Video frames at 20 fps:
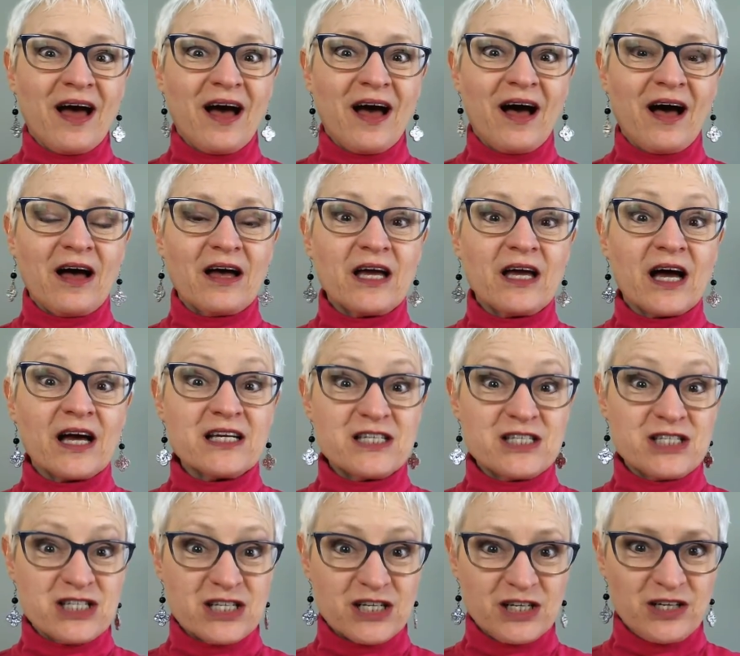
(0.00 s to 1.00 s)
I
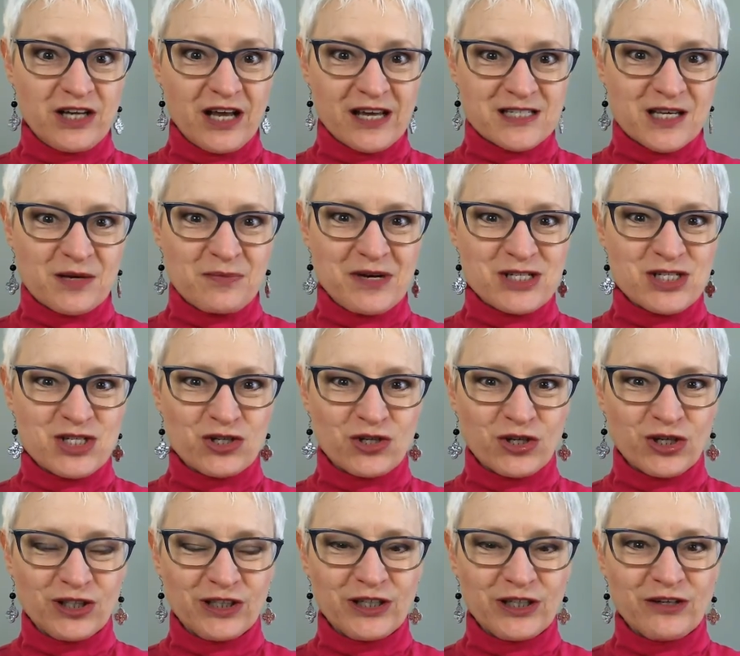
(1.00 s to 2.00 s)
did, as I mentioned
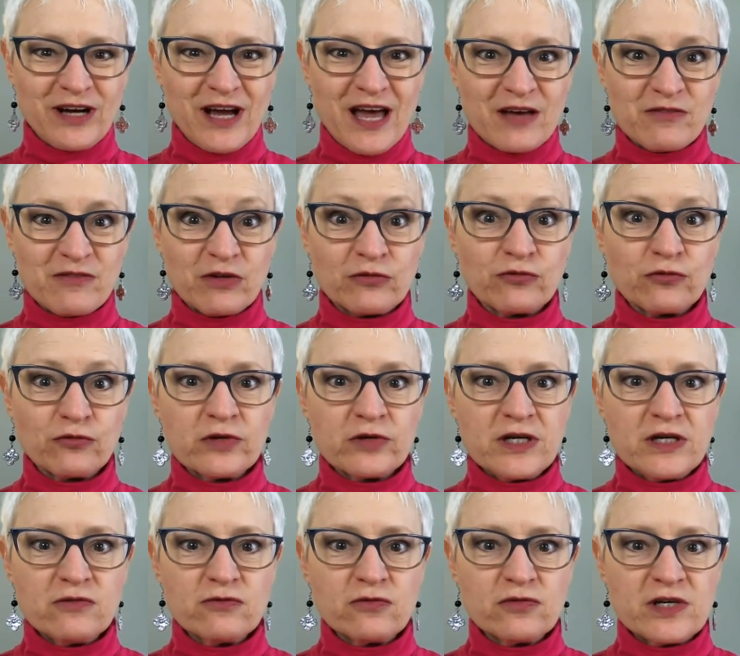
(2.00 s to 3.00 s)
earlier, I have a
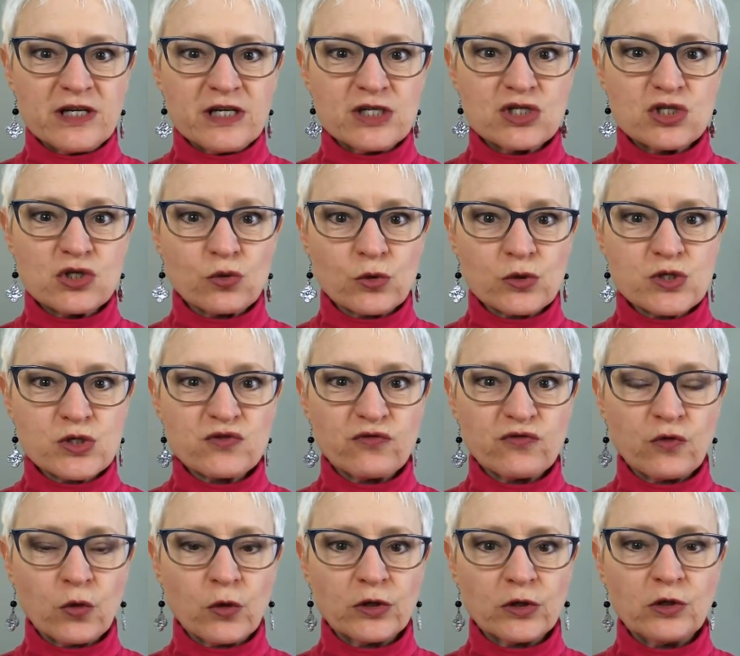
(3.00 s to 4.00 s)
free resource
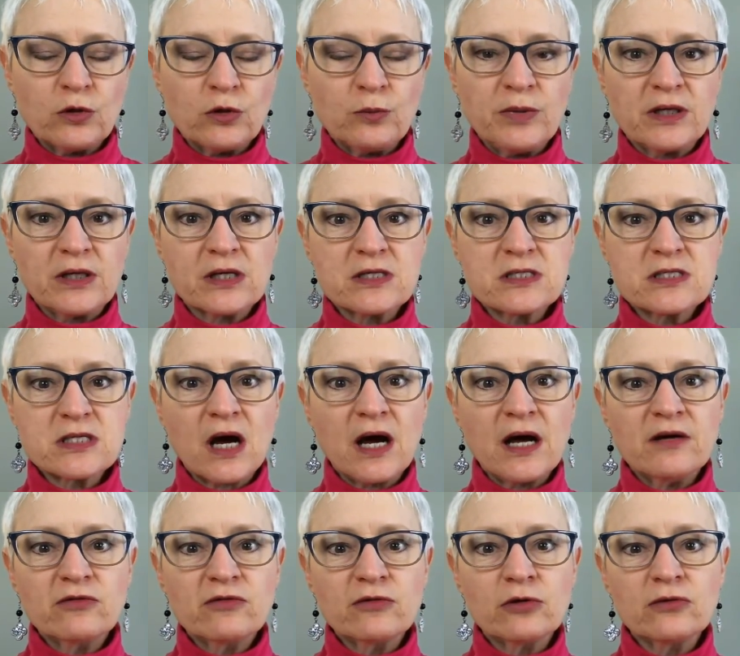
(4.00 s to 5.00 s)
for you because
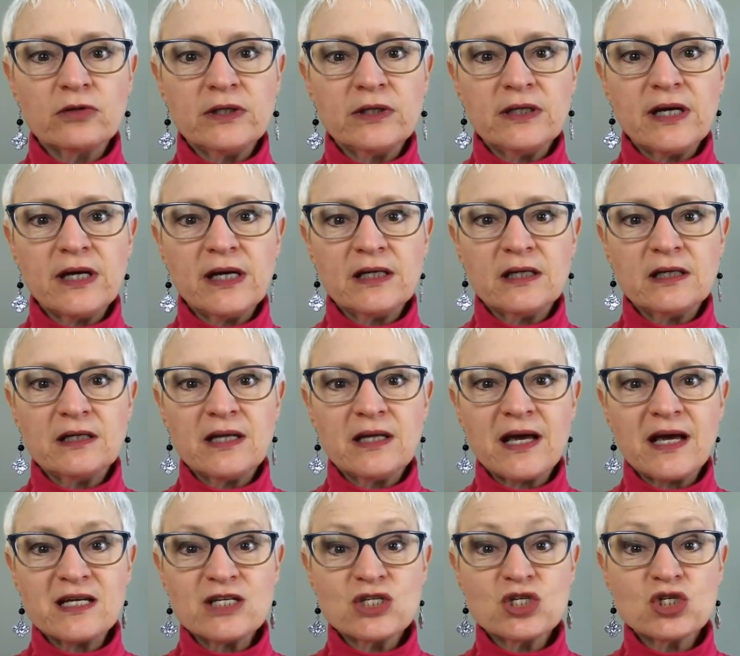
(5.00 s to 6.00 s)
I've created a